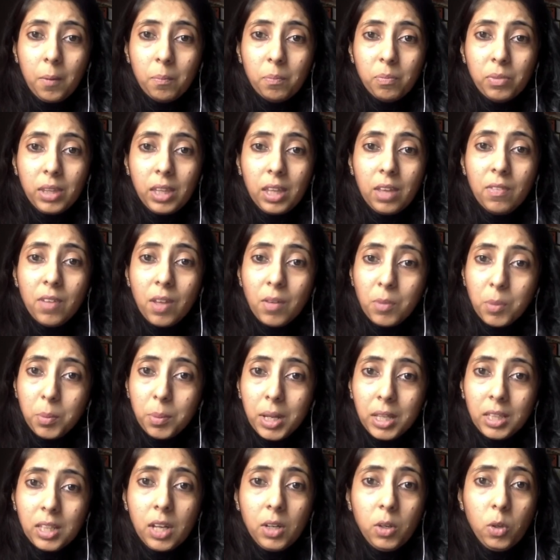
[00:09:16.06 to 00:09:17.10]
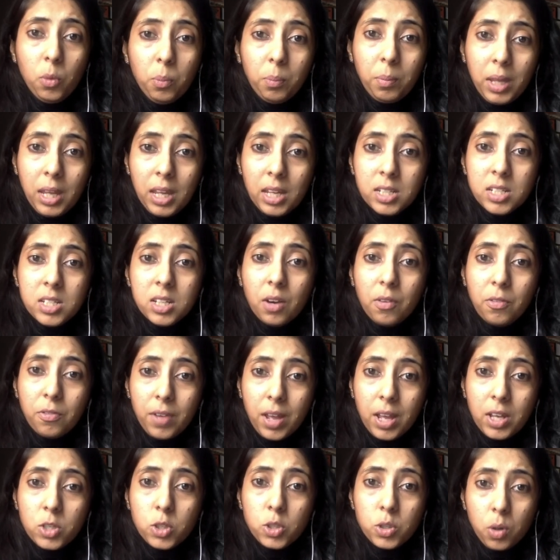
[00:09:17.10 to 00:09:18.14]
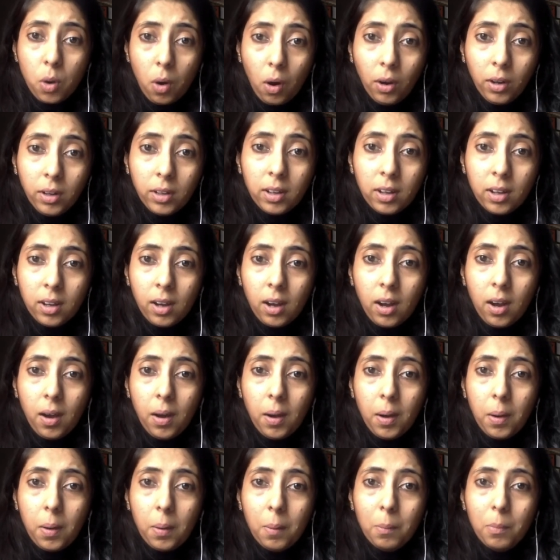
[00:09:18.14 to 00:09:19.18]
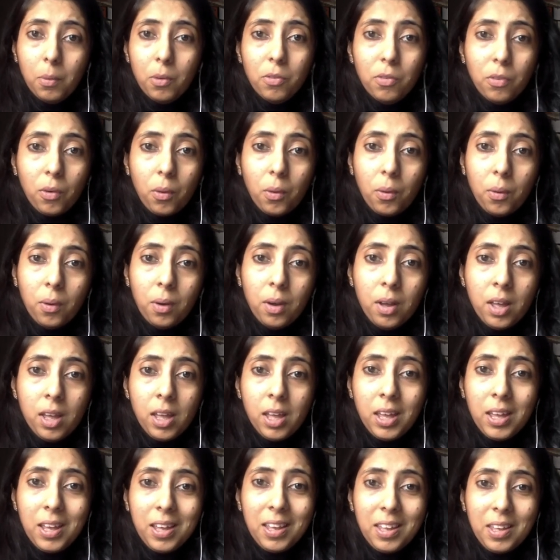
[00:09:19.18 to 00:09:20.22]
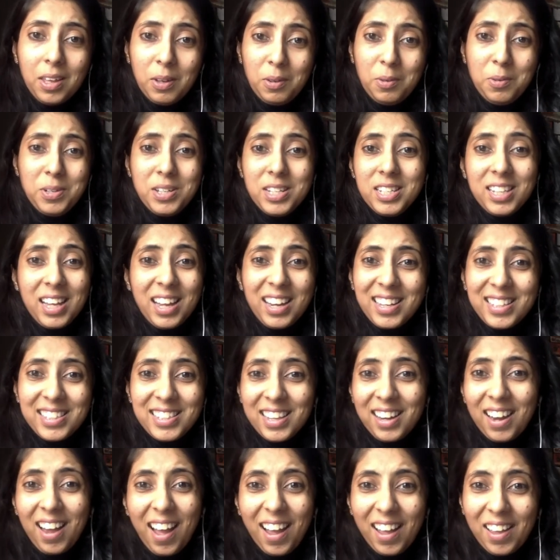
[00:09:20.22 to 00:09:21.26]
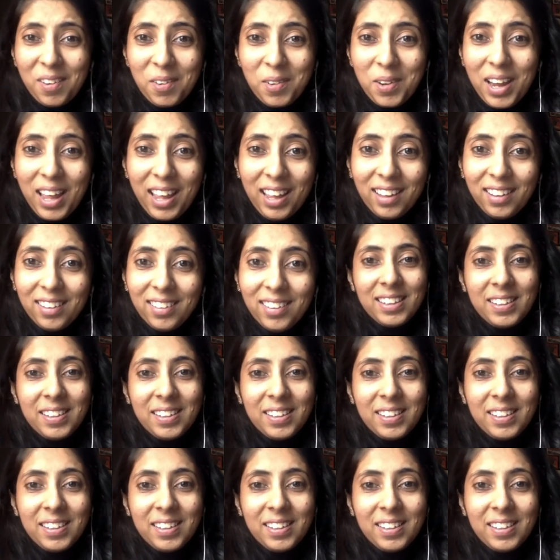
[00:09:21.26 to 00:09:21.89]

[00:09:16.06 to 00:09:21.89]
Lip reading: give everybody that you meet a fair shot before you decide it's an I or nay.